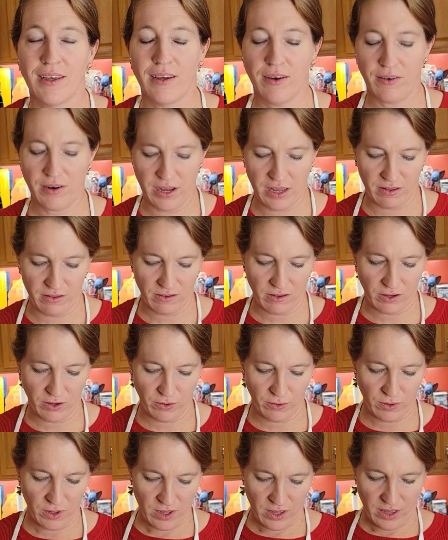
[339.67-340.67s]
All right,
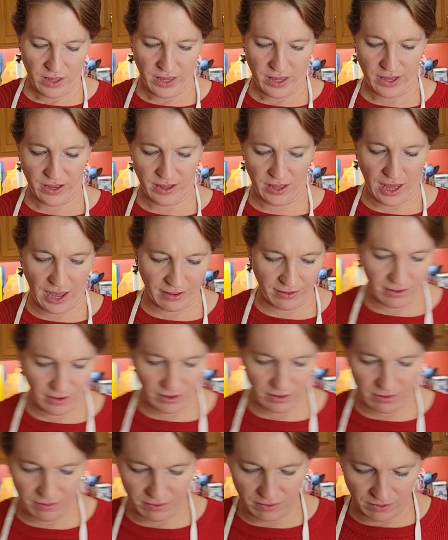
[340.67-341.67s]
so I
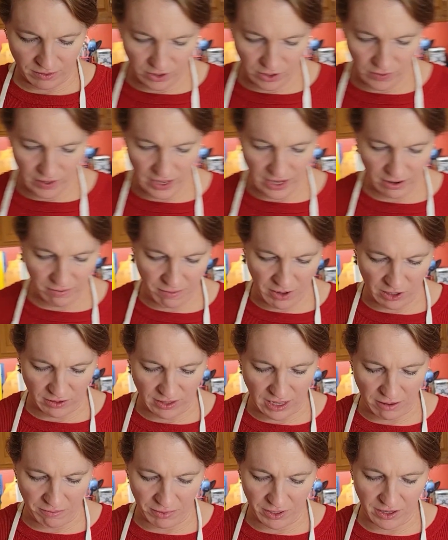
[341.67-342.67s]
did go ahead and melt
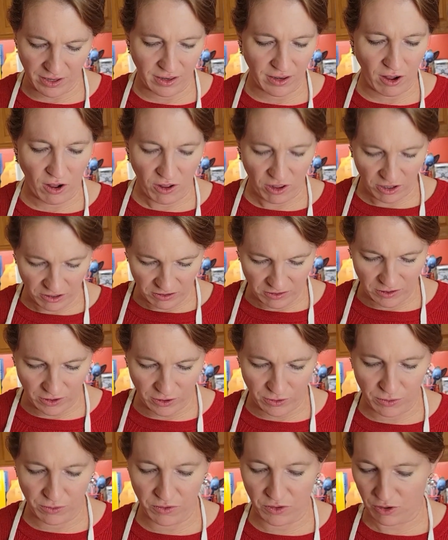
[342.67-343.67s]
that, but
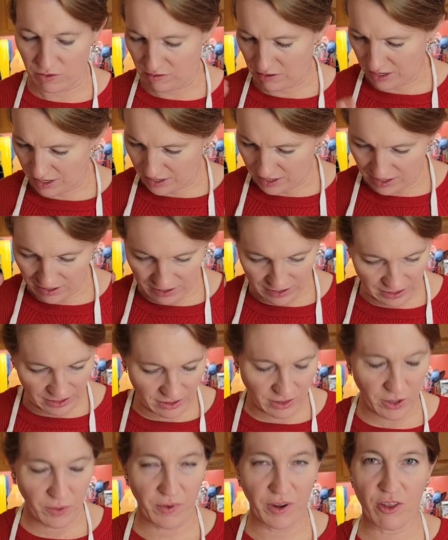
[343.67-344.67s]
also, just like I did
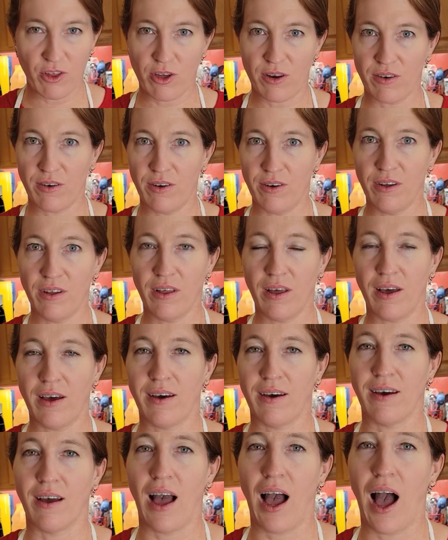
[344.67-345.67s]
in the original,
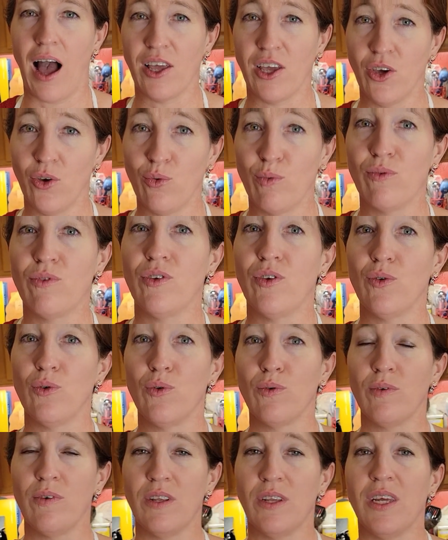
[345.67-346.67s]
you
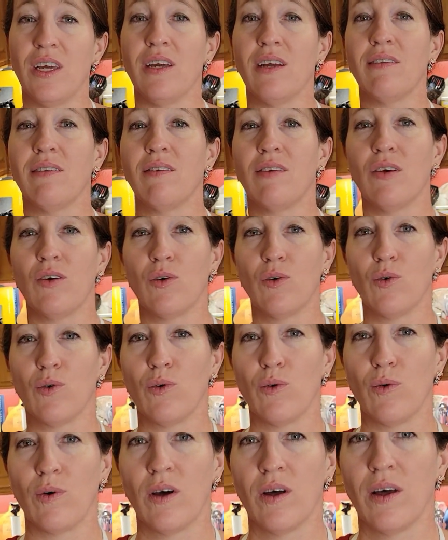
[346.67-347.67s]
do need
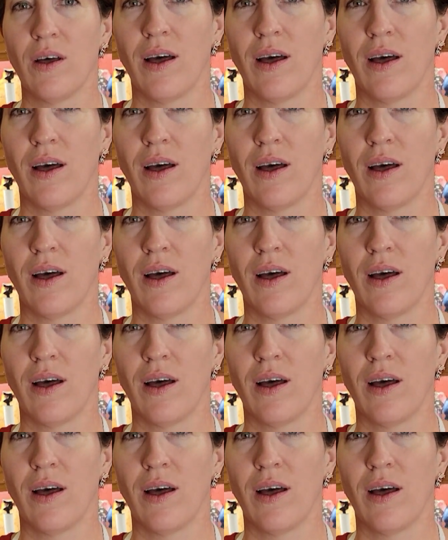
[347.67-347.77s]
to